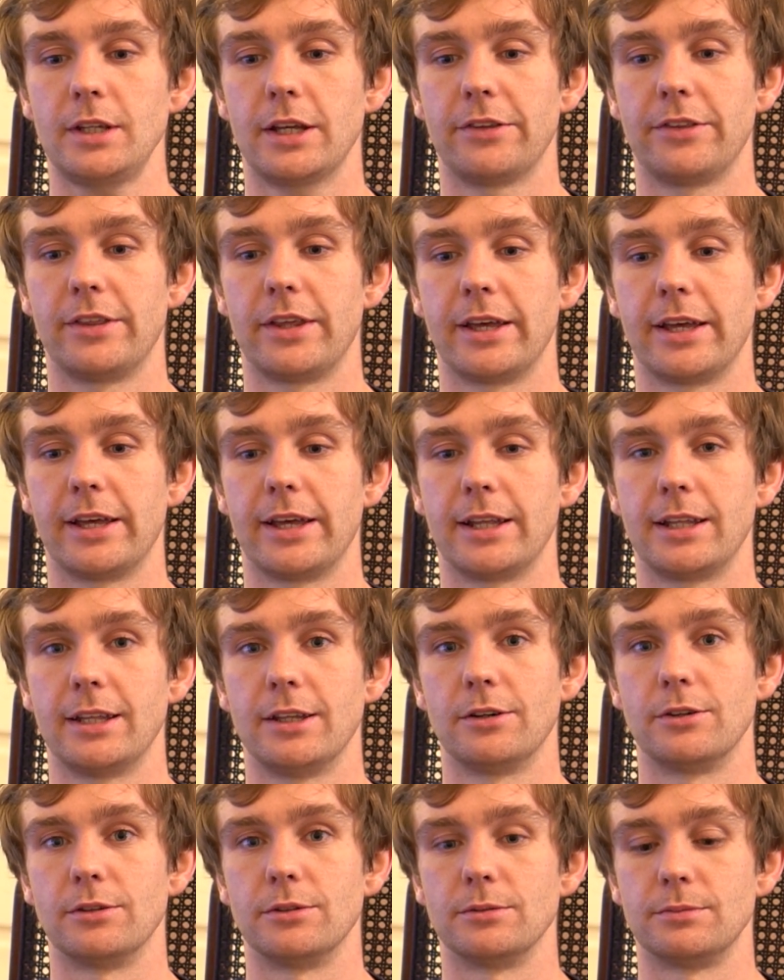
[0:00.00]

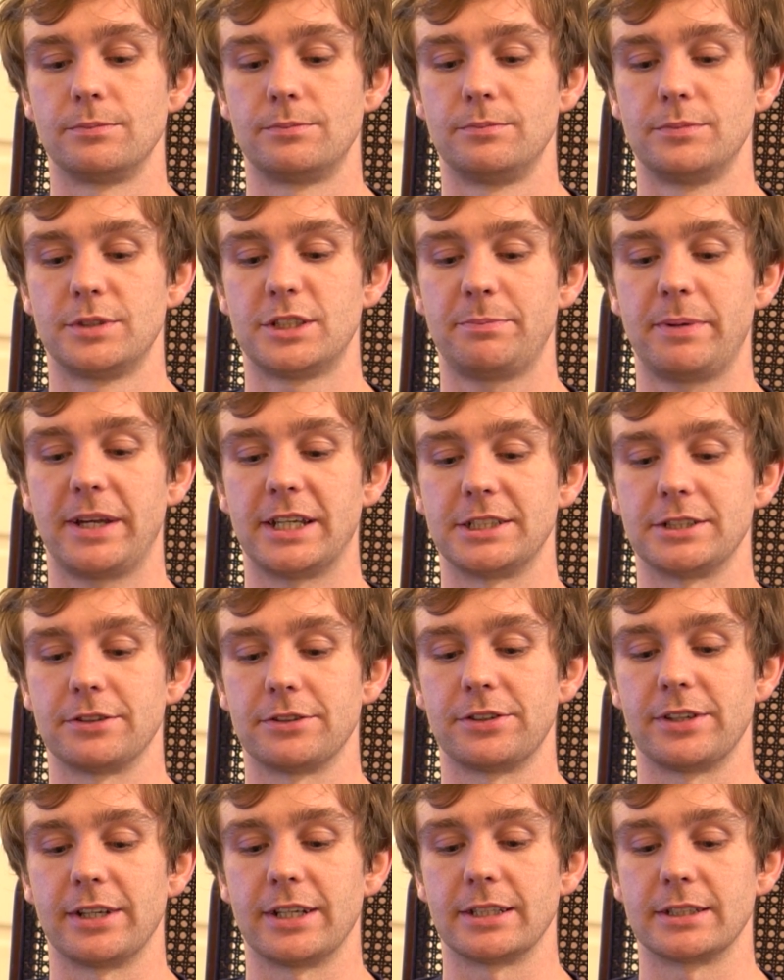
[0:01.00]
little spacer
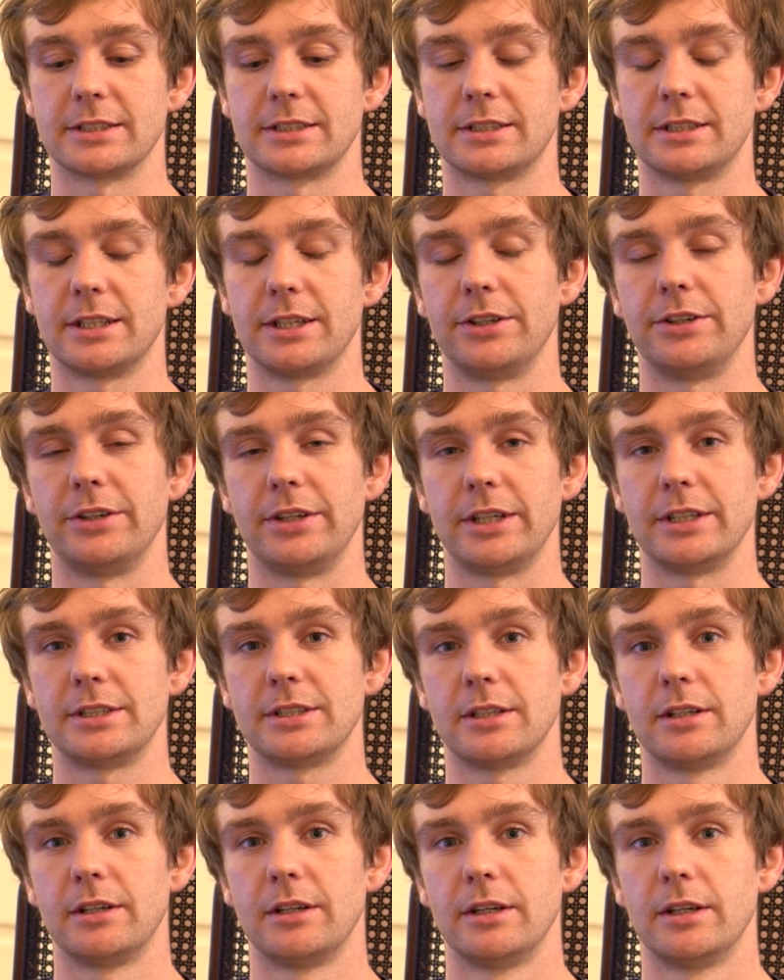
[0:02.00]
things that you need
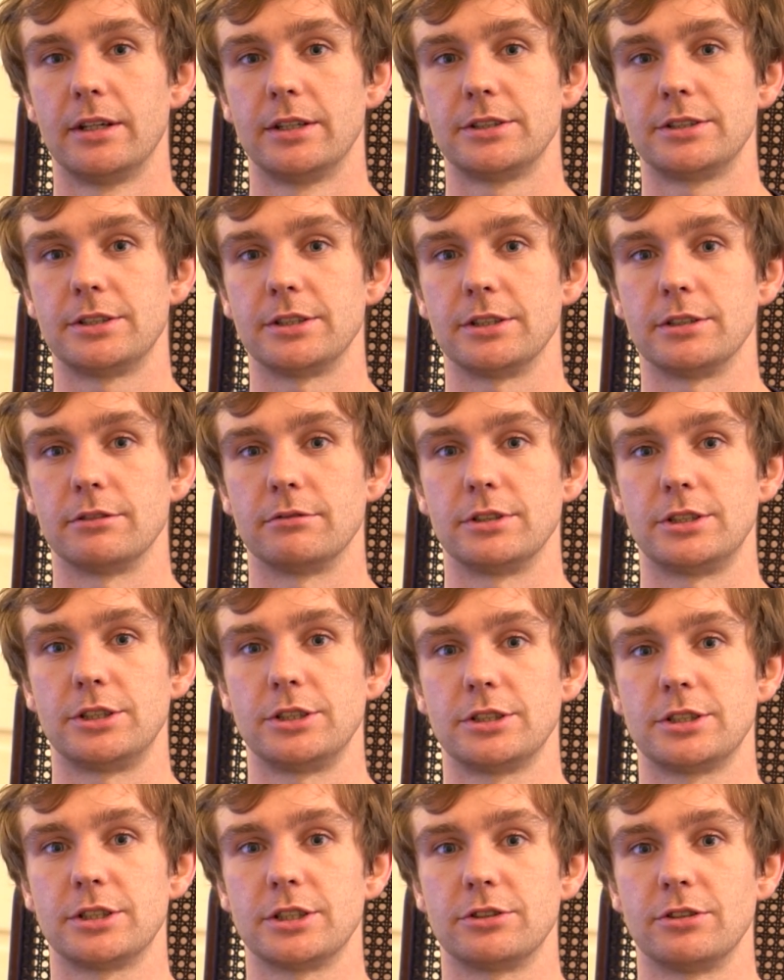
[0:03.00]
to
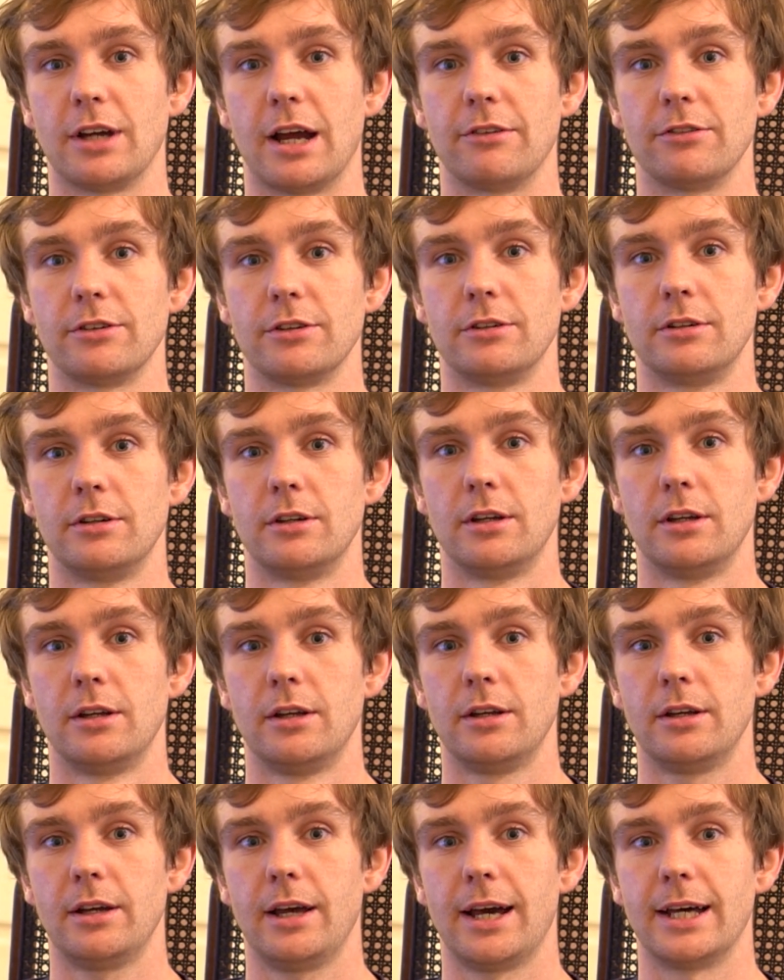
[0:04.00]
reduce the travel,
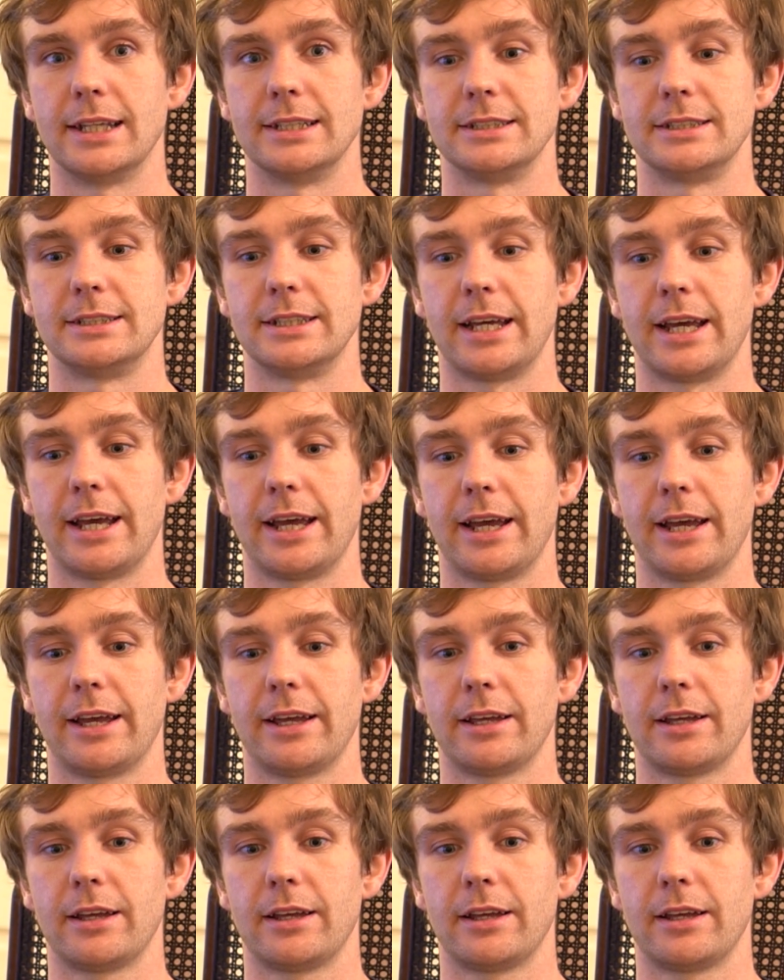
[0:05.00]
and took